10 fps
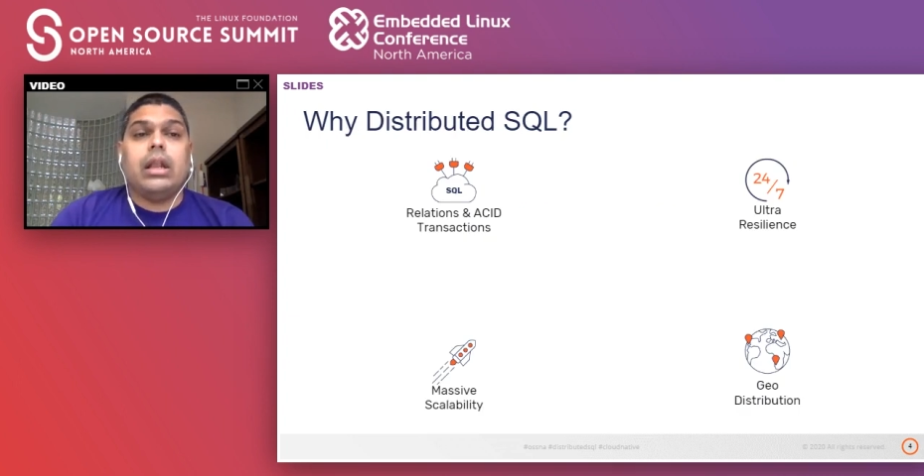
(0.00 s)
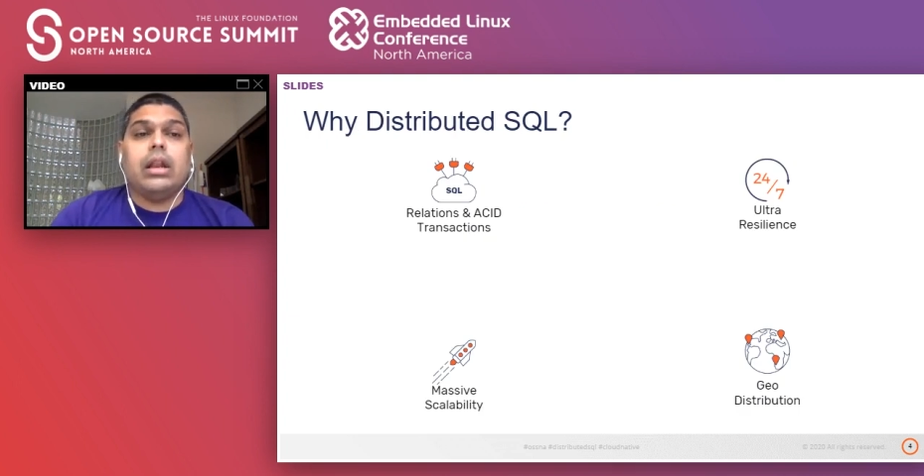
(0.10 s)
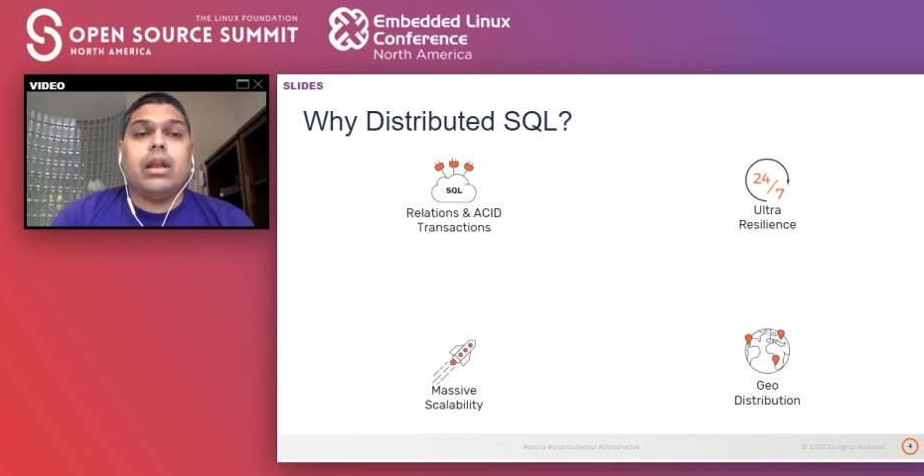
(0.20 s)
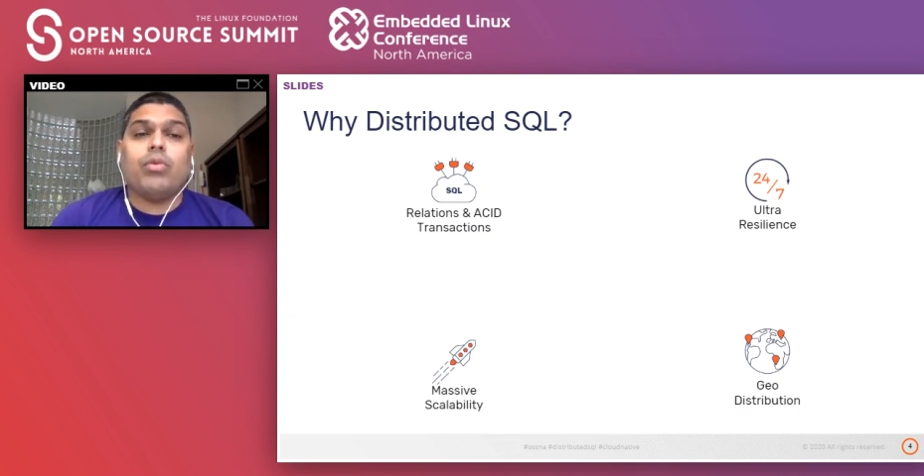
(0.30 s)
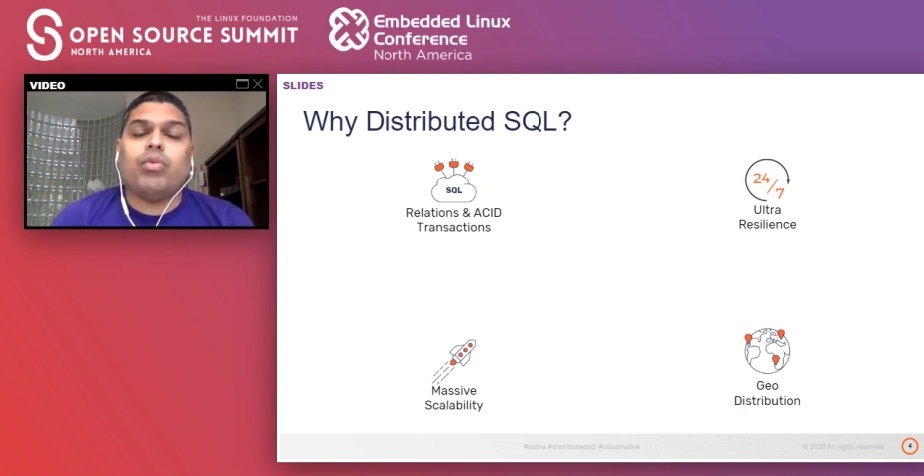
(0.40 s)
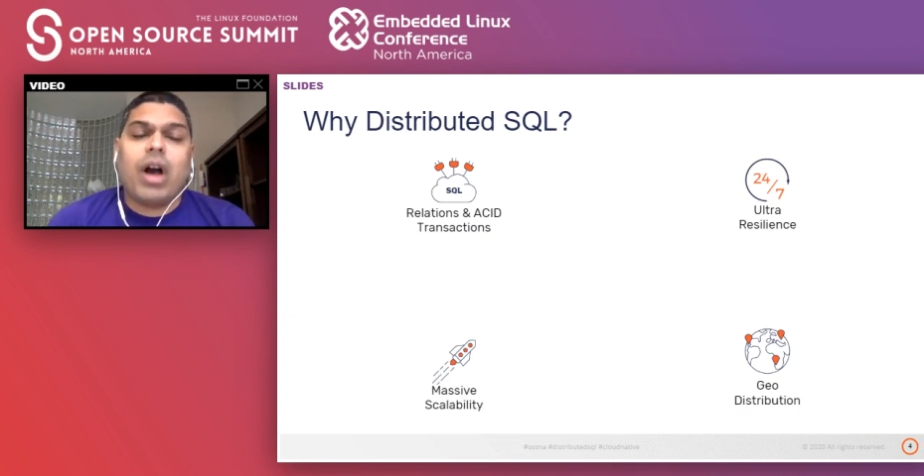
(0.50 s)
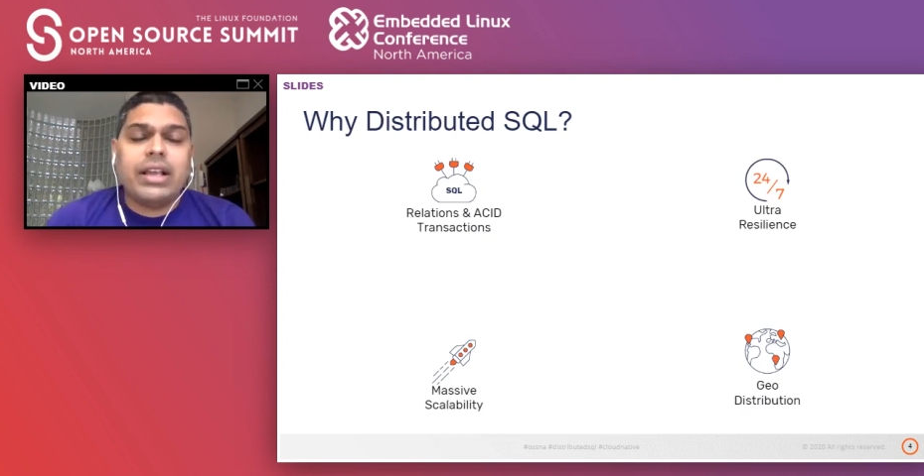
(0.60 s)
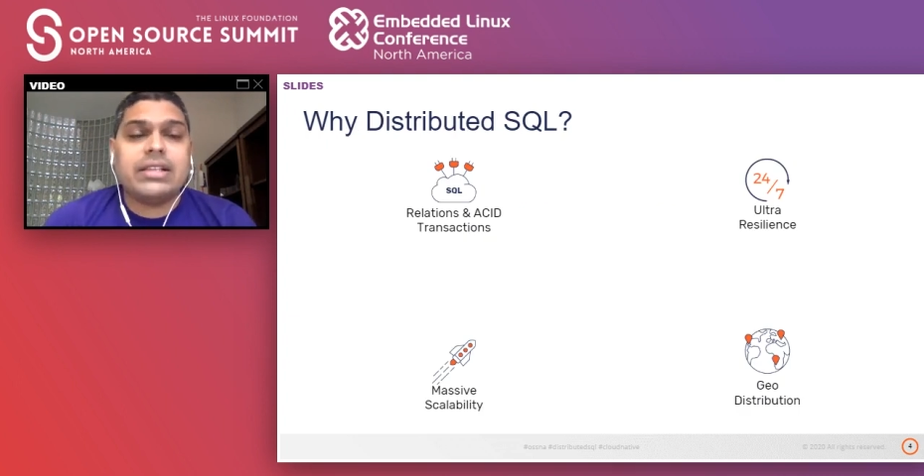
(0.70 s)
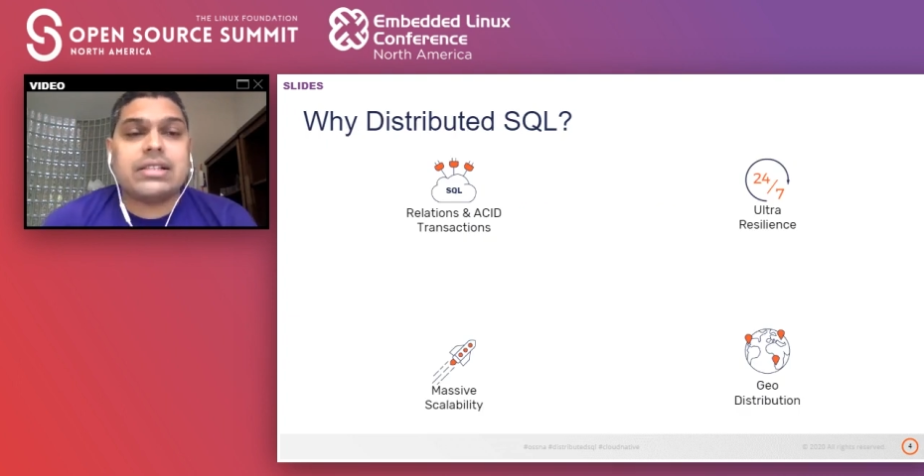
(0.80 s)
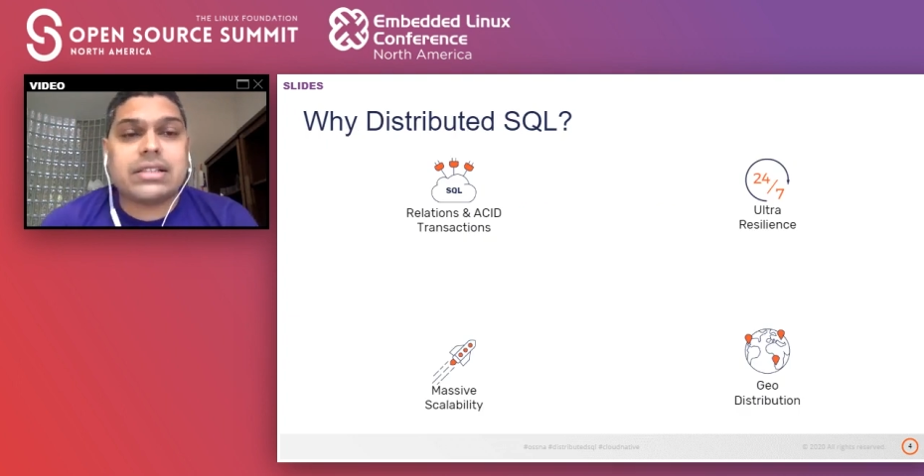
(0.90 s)
Now, why
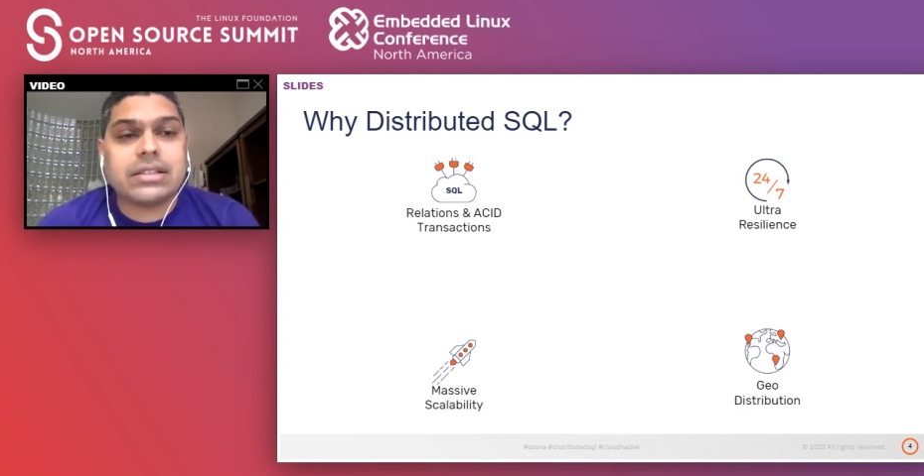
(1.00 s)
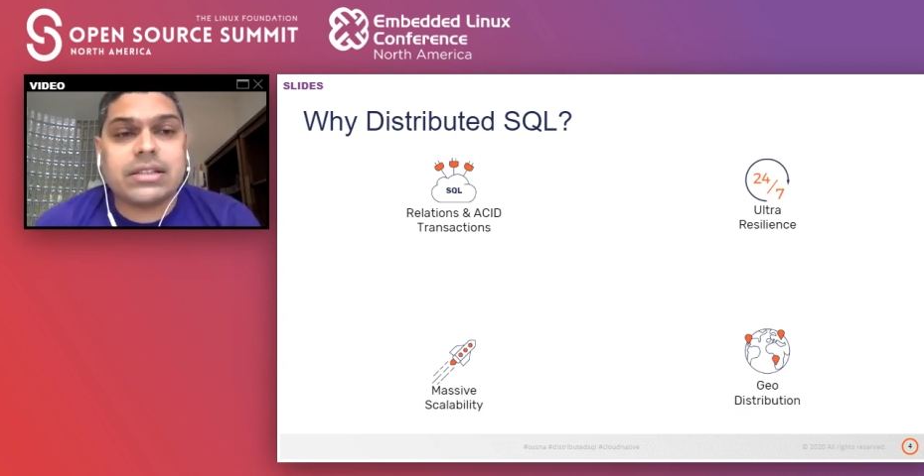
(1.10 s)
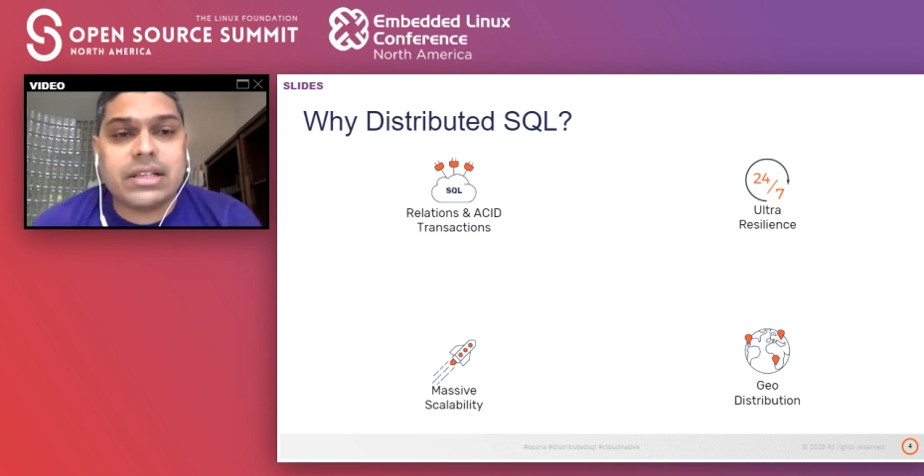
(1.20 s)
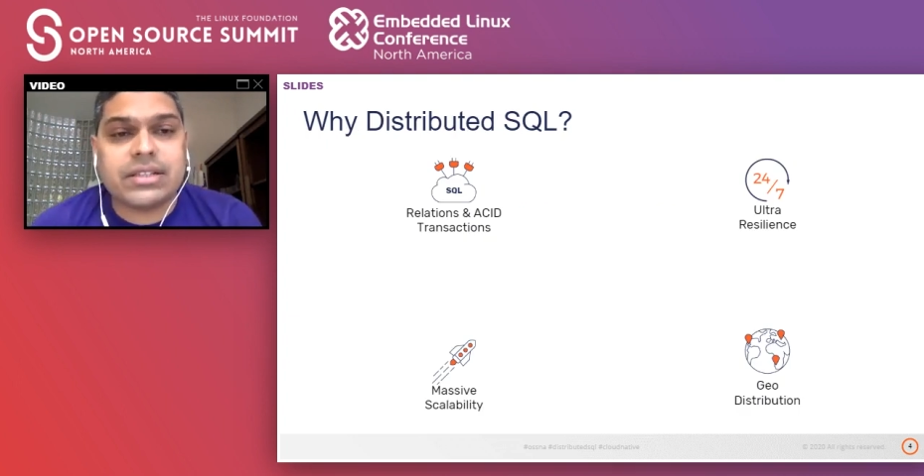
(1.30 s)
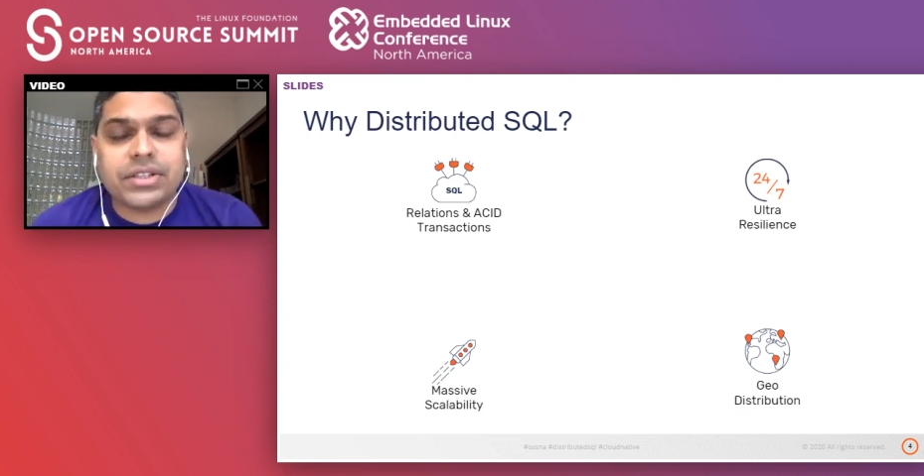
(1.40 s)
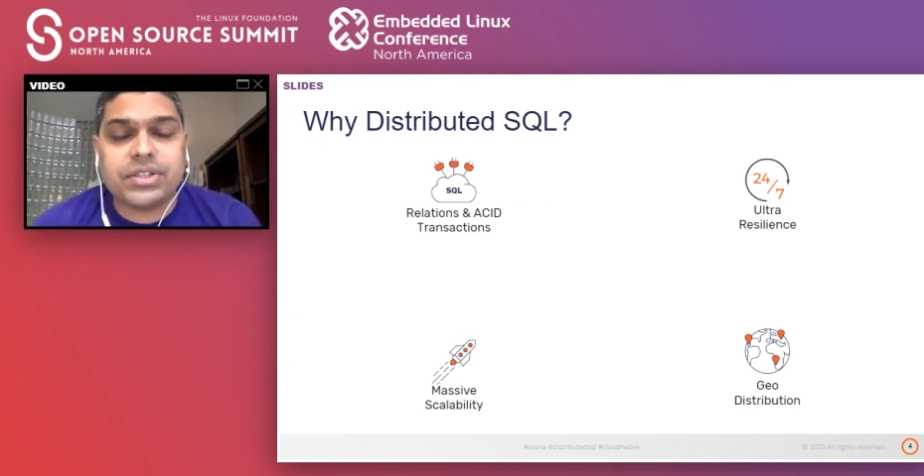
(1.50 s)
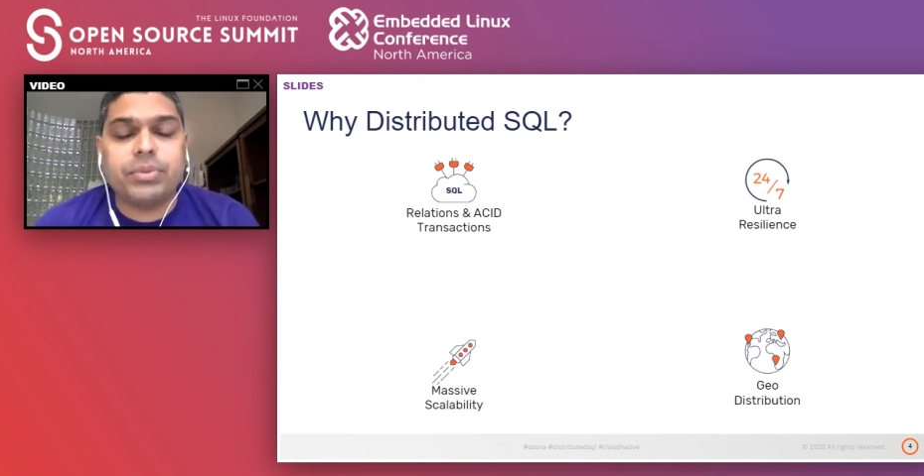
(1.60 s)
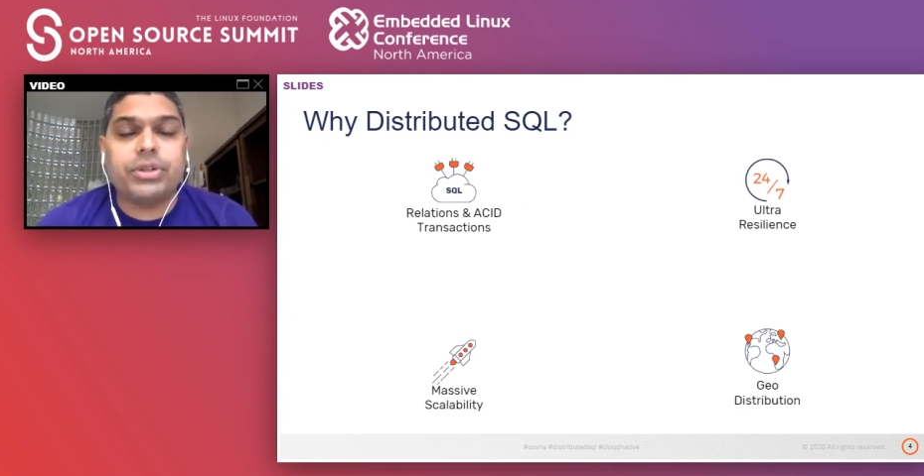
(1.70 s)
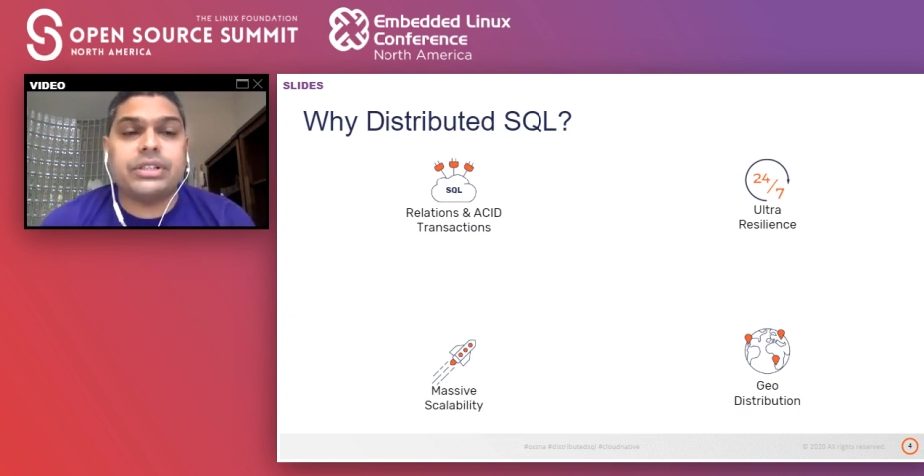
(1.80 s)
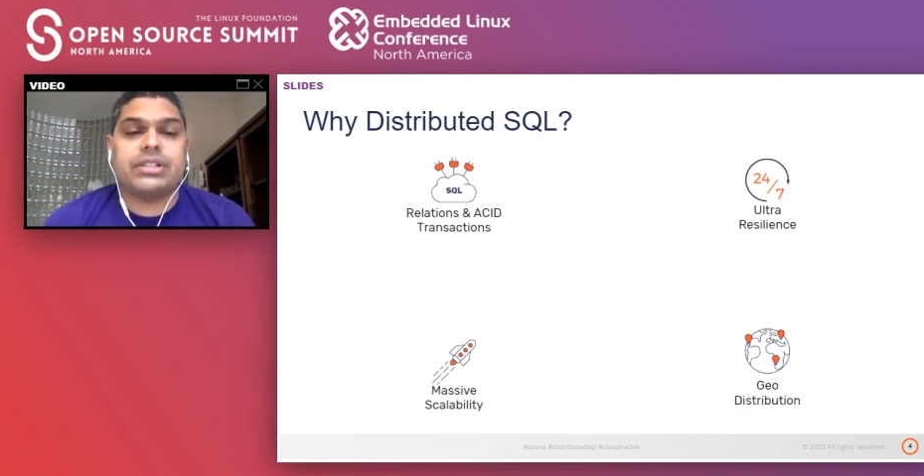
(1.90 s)
is this distributed